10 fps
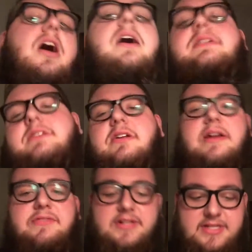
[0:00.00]
fries and all
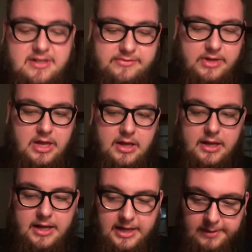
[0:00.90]
that fun stuff.
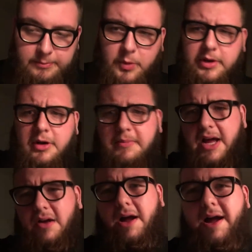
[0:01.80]
But we're home
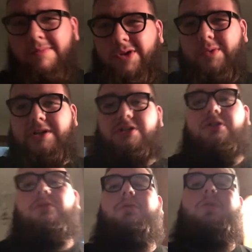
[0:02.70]
now. I'm going
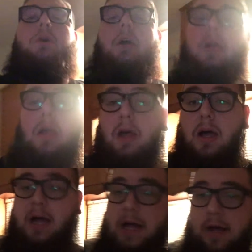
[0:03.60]
to
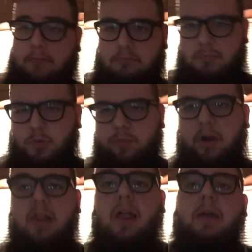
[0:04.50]
ooh,
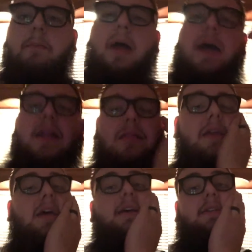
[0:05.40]
bright light. Edit
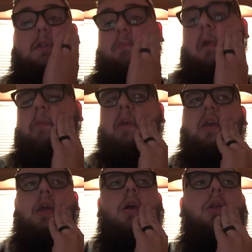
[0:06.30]
this and
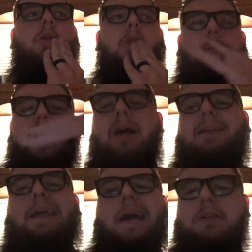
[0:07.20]
maybe do the
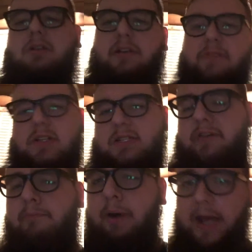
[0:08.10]
podcast and all that fun
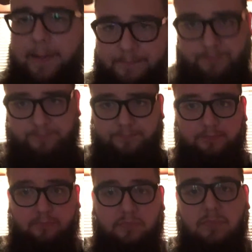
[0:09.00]
stuff. But
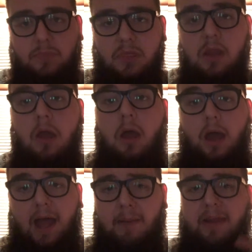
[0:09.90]

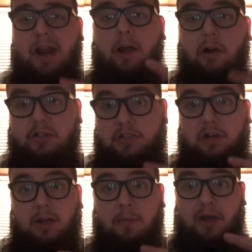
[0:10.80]
Abby and I are
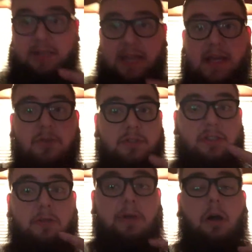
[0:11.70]
starting a podcast, which is
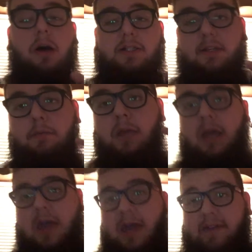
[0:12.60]
going to be awesome,
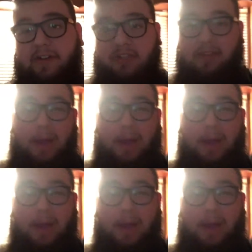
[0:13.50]
and eventually